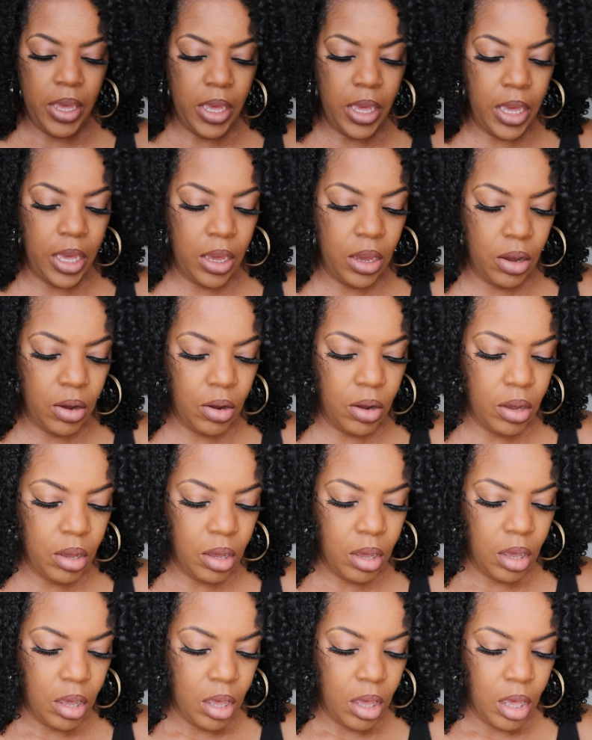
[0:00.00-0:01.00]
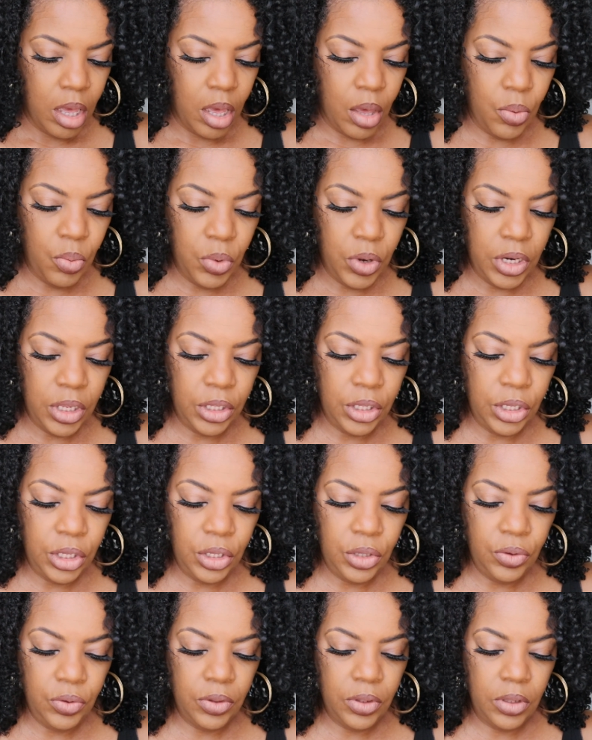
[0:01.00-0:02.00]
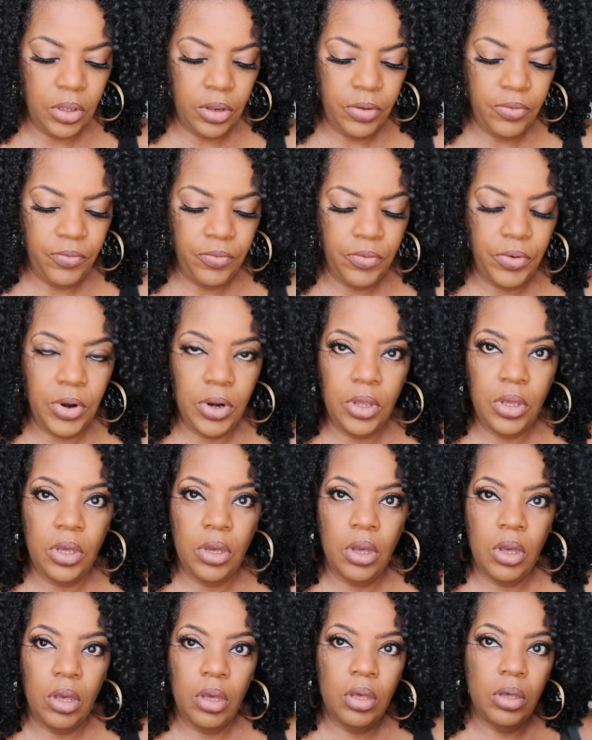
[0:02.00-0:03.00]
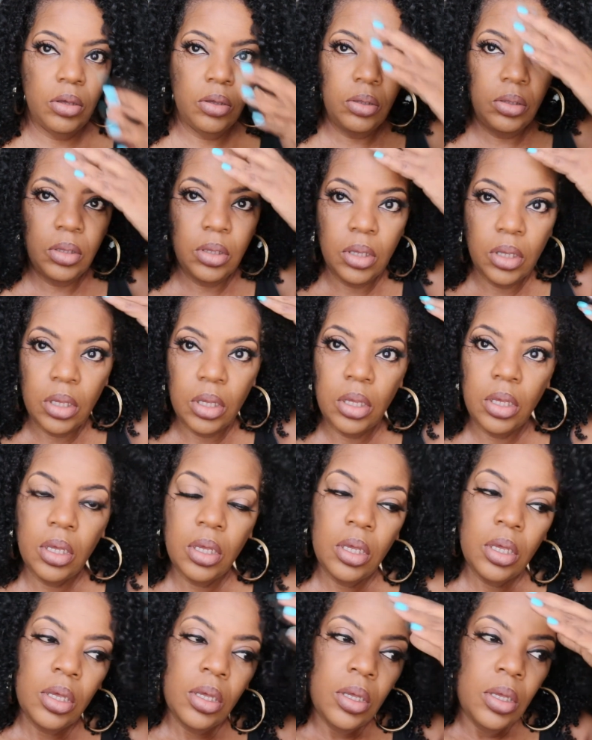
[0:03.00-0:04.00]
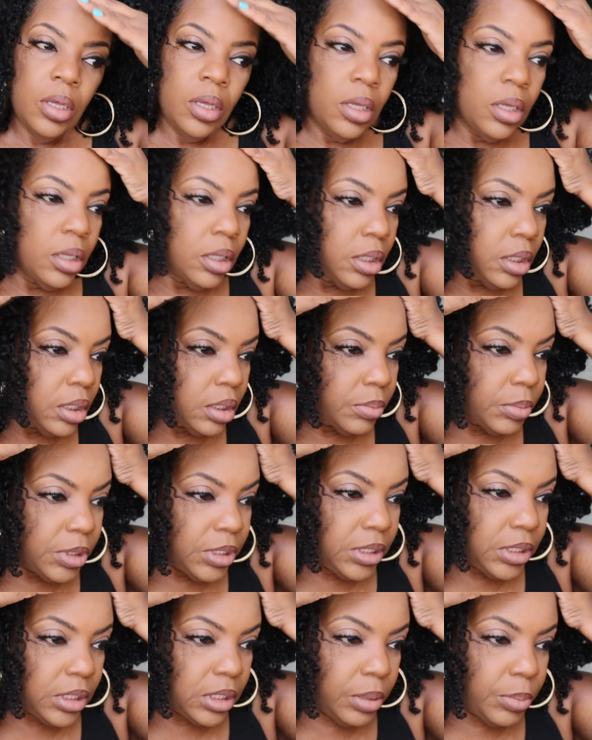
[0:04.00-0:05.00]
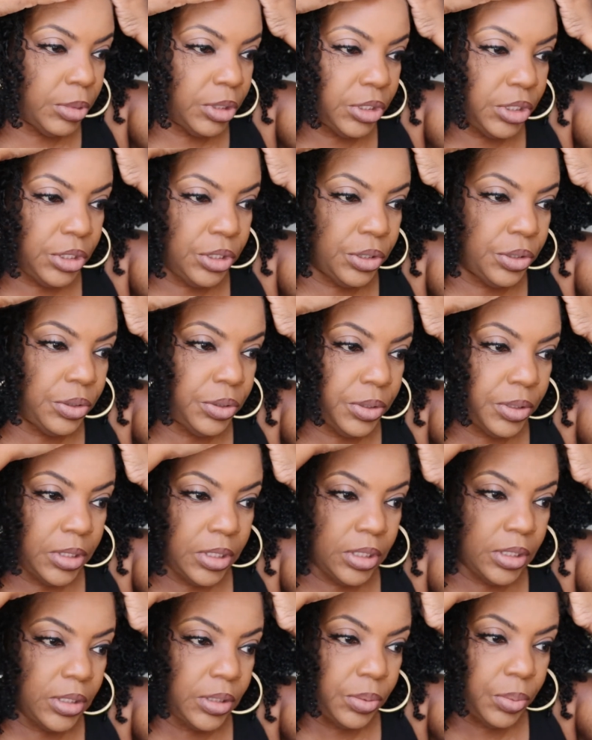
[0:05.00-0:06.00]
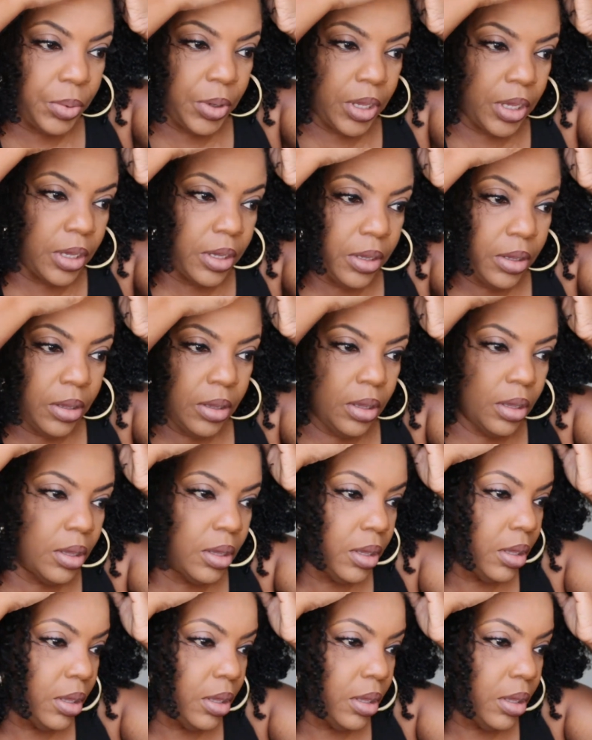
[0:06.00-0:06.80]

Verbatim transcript: hair. I wanted to use it in front of y'all. Let me see. I'm going to turn this way.